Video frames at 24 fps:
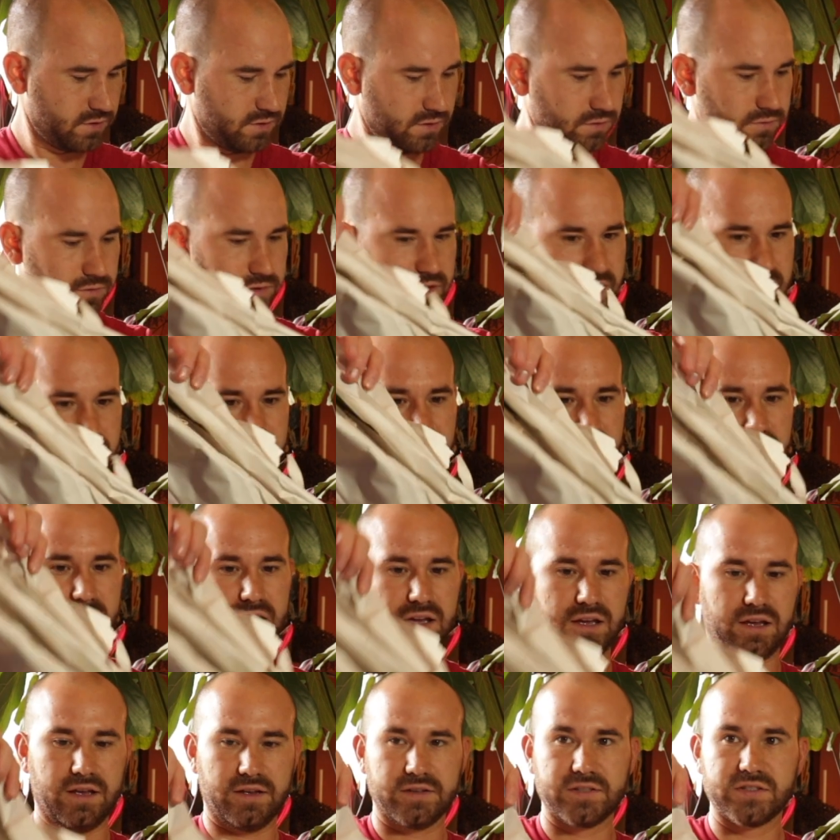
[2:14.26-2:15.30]

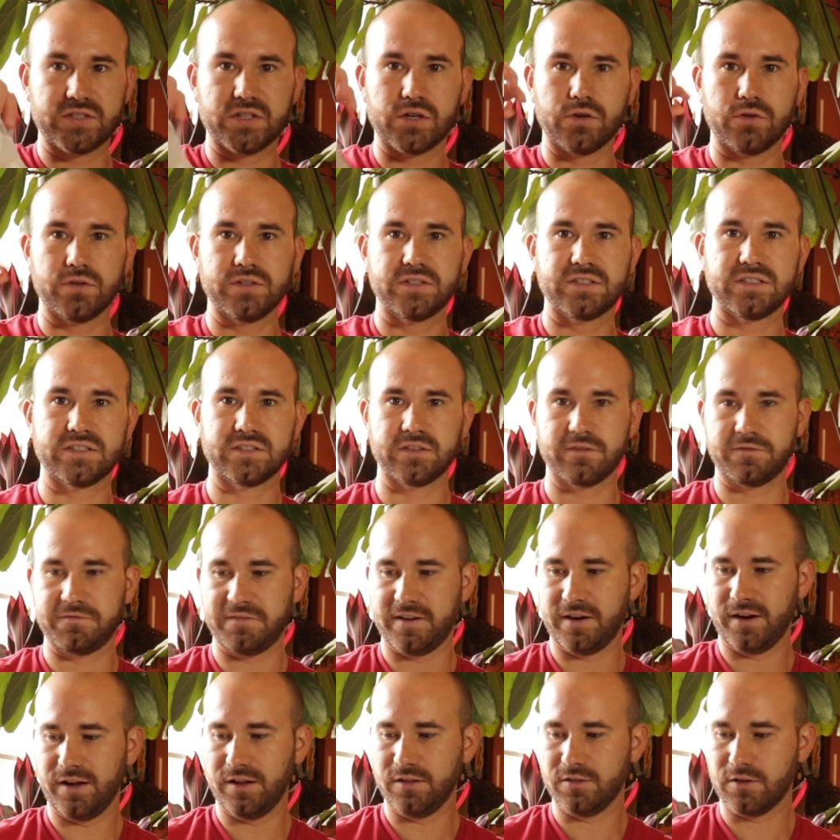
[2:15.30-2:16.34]
Okay, so this is a
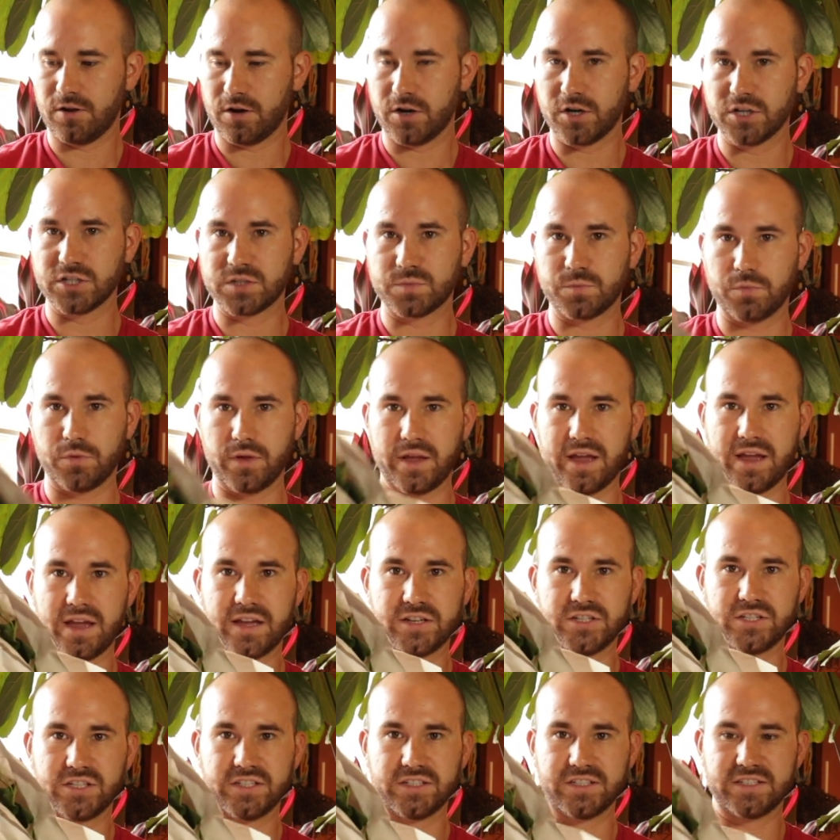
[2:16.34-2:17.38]
fairly large
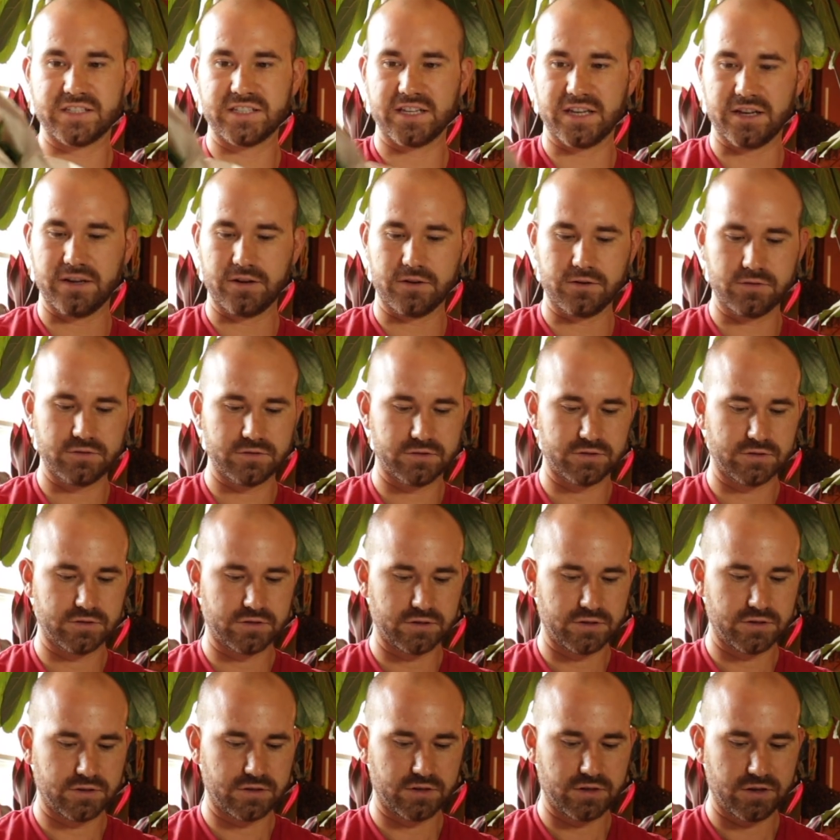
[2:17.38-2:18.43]
plant, as you can tell.
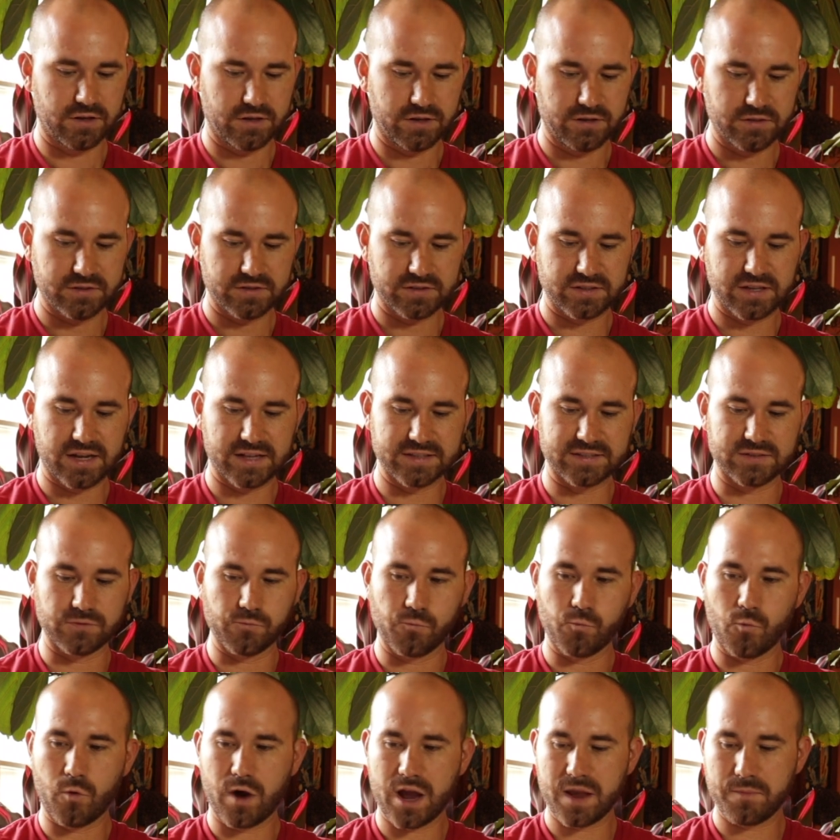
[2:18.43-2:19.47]
It's got
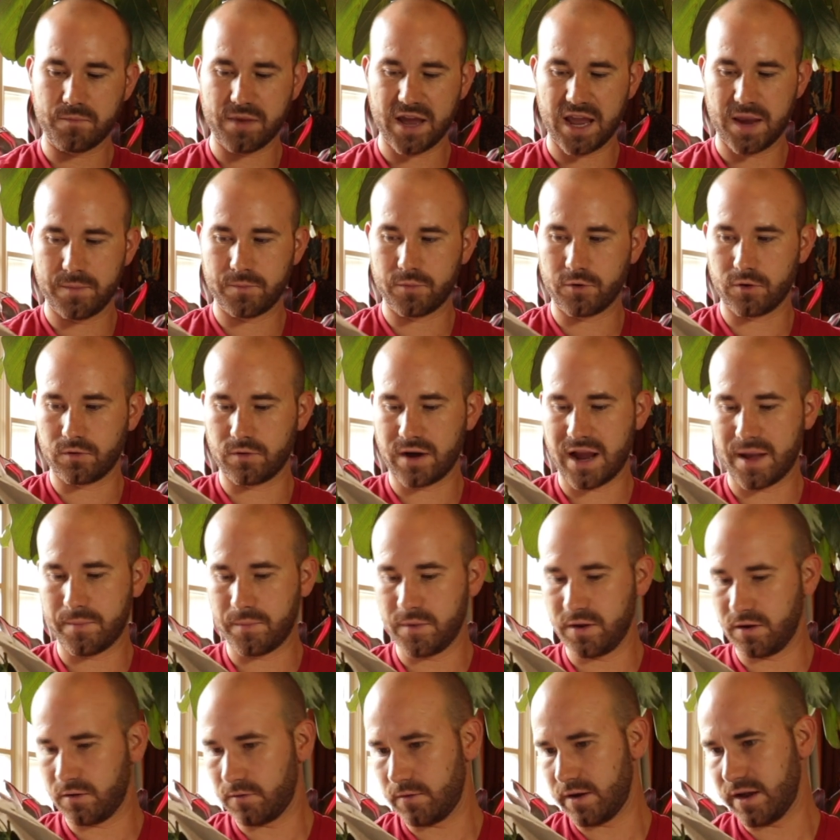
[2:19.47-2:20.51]
some white paper
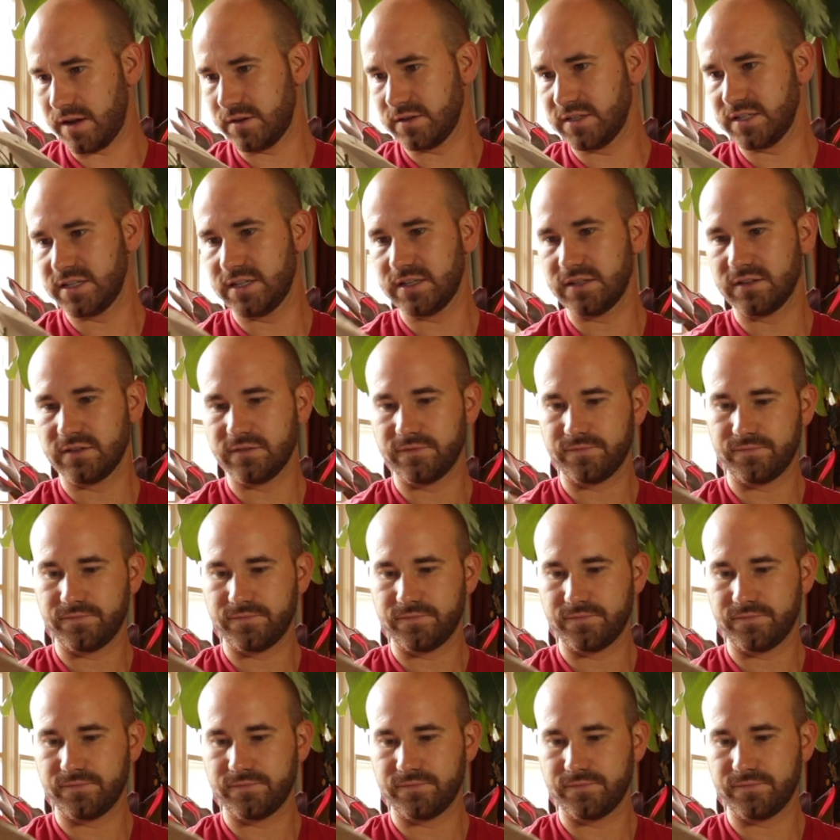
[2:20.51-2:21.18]
wrapping around it.